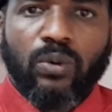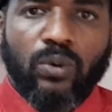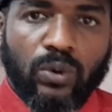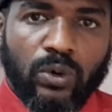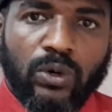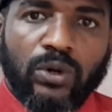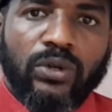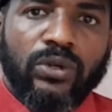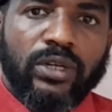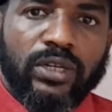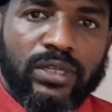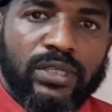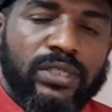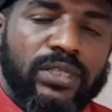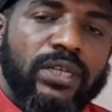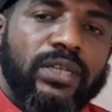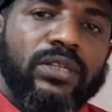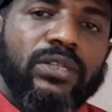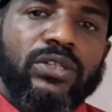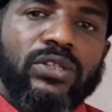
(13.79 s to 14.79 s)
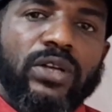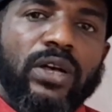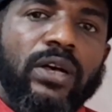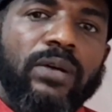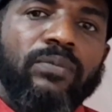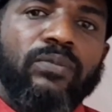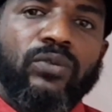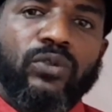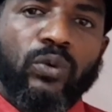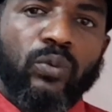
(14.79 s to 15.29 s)
or you can say
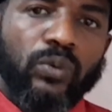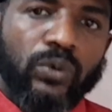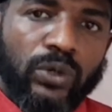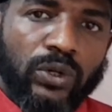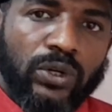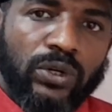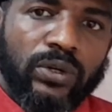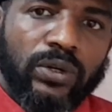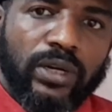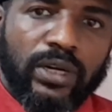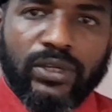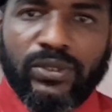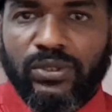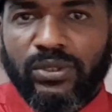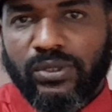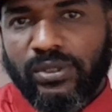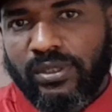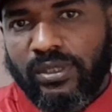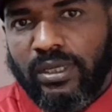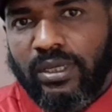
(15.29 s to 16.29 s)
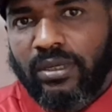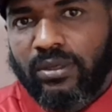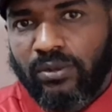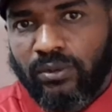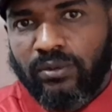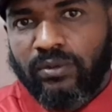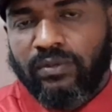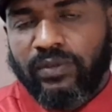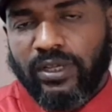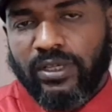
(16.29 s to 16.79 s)
Stop the War, as you said
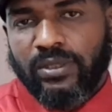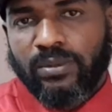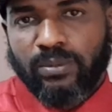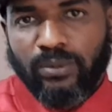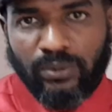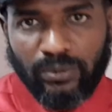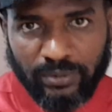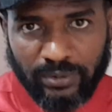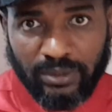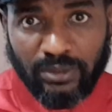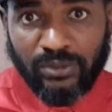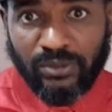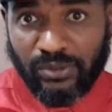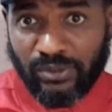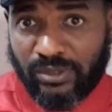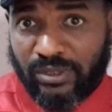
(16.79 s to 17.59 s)
on Facebook, and as you're